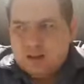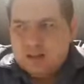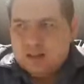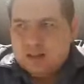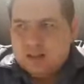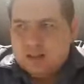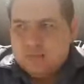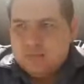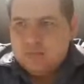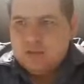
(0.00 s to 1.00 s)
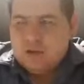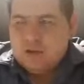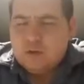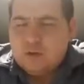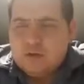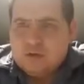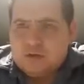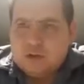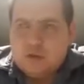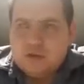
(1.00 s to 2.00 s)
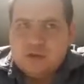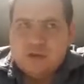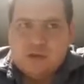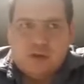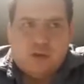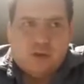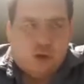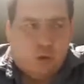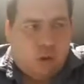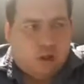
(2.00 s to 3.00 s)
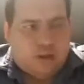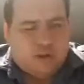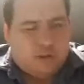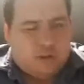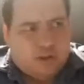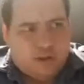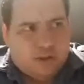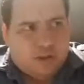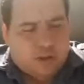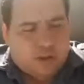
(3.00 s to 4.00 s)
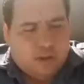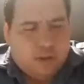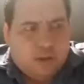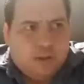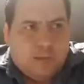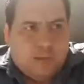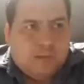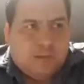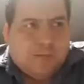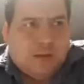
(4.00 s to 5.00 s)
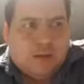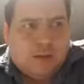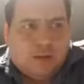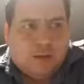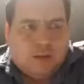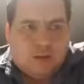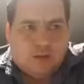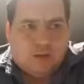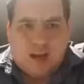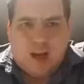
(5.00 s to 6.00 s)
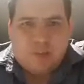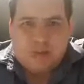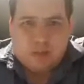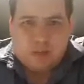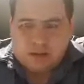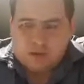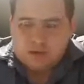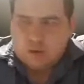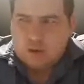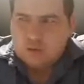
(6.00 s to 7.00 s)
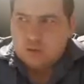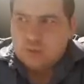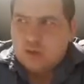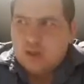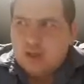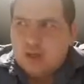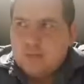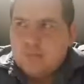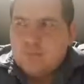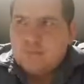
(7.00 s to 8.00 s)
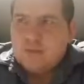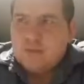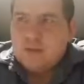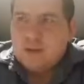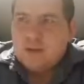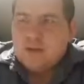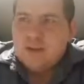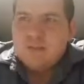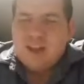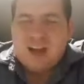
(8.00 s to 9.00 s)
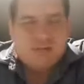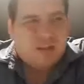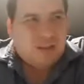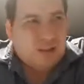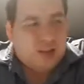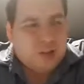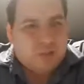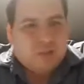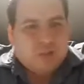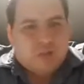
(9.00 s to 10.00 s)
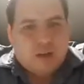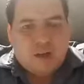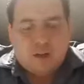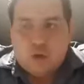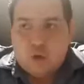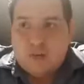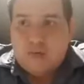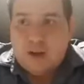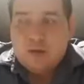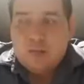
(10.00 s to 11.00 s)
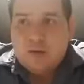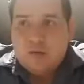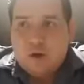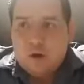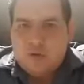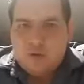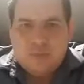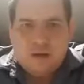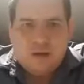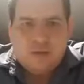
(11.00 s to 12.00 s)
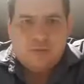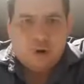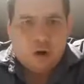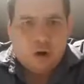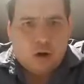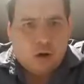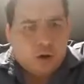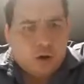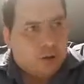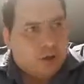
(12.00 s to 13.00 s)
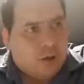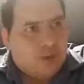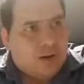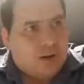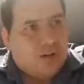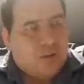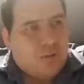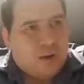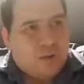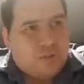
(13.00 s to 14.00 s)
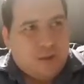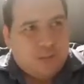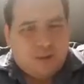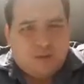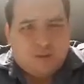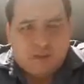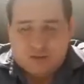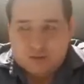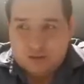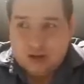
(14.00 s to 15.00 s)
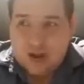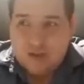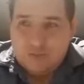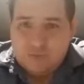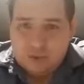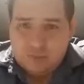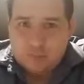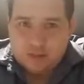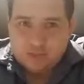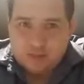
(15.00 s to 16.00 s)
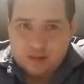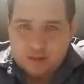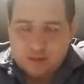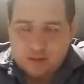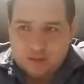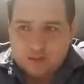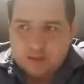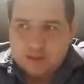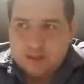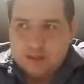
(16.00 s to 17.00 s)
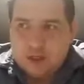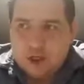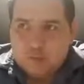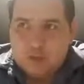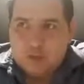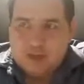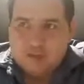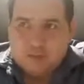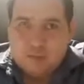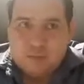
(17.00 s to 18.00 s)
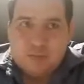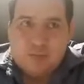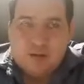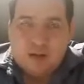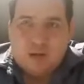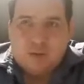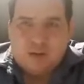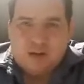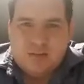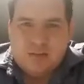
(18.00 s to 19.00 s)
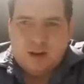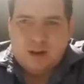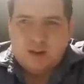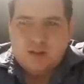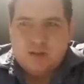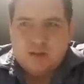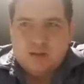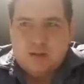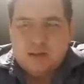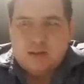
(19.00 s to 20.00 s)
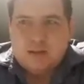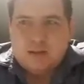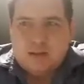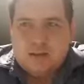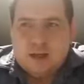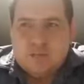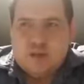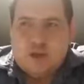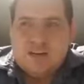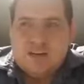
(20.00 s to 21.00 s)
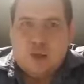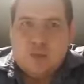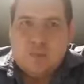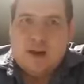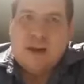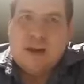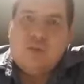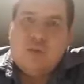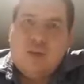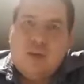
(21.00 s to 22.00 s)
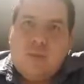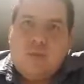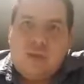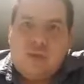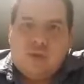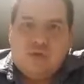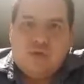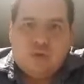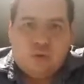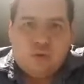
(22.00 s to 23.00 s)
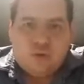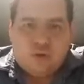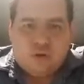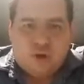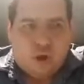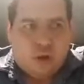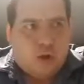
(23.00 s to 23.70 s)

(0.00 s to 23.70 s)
You know, obviously the quality in the squads is. There's a gap in the quality of the squads, but at the same time, still a little bit frustrating. You know, we've found a bit of form. We're unbeaten in 4. We've got 7 points from our previous 9 before we played Valen. We matched them up and went narrow, which is sort of had a look back through their previous results and saw that